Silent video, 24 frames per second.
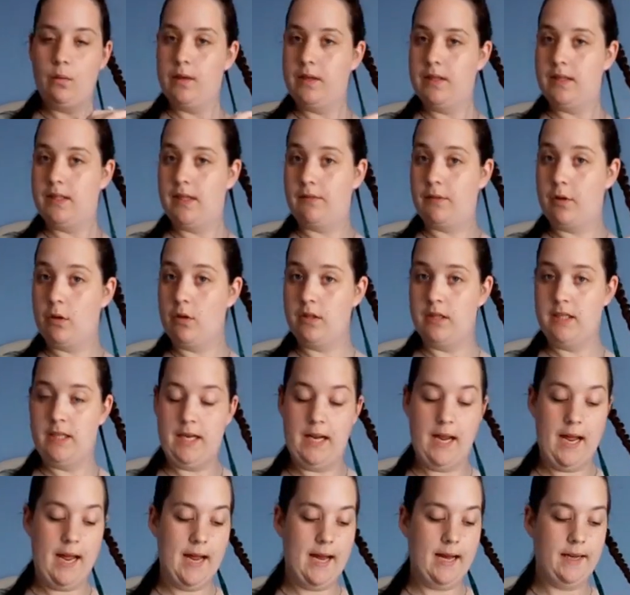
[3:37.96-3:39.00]
once I've got to
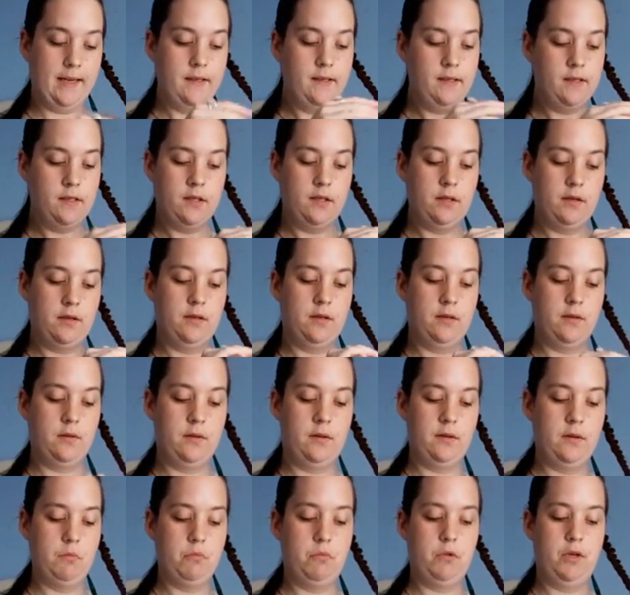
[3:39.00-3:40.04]
the end,
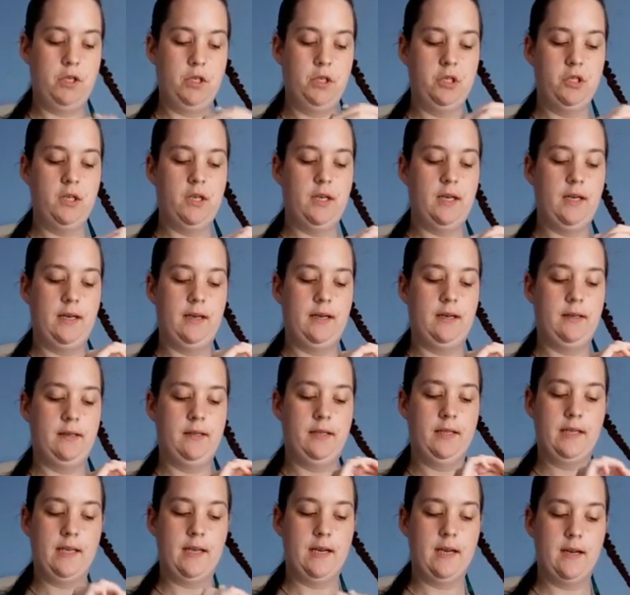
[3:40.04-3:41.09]
which
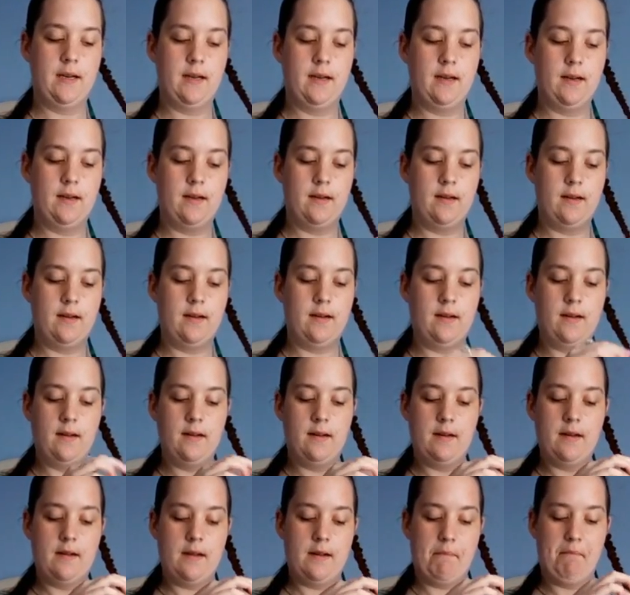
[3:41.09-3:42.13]
is
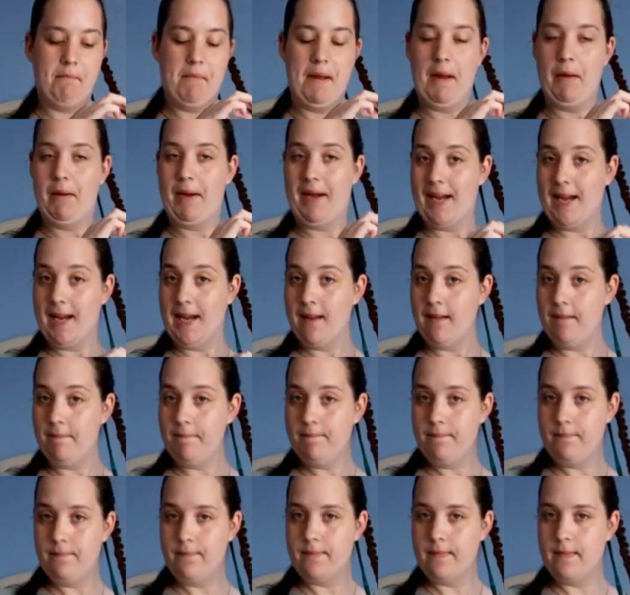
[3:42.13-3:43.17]
about here,
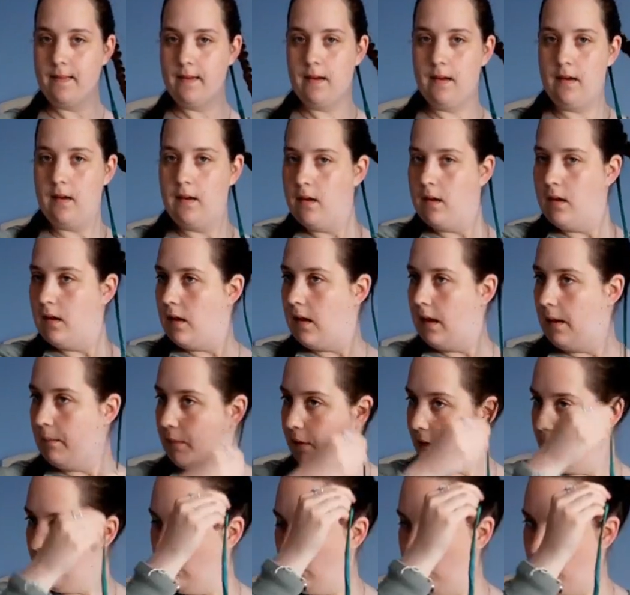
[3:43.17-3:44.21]

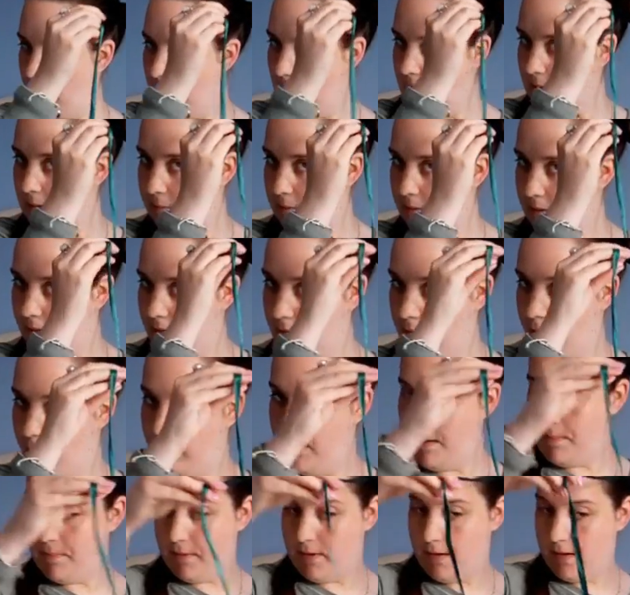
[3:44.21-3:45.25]
I'm going to wrap the
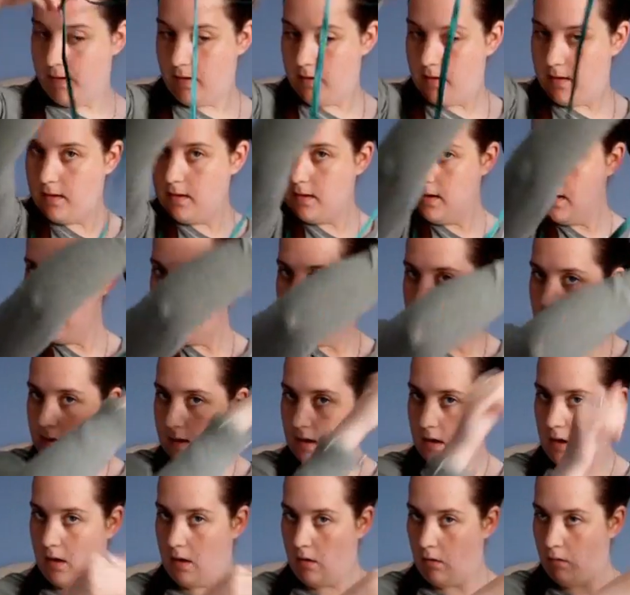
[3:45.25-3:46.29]
ribbon
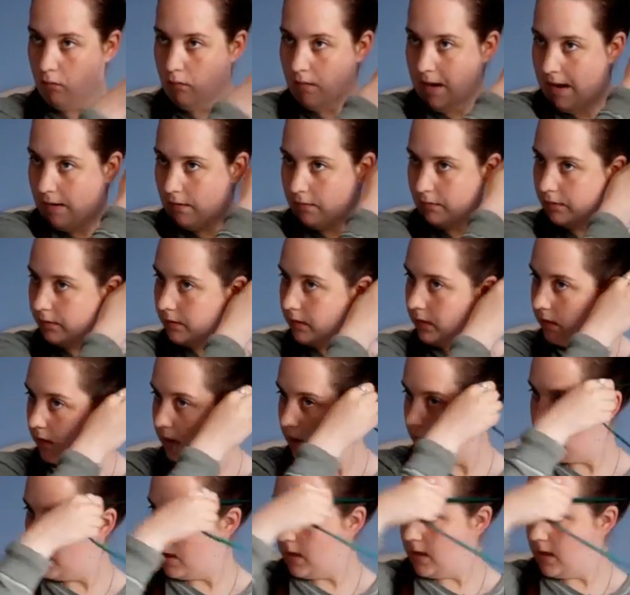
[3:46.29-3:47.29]
around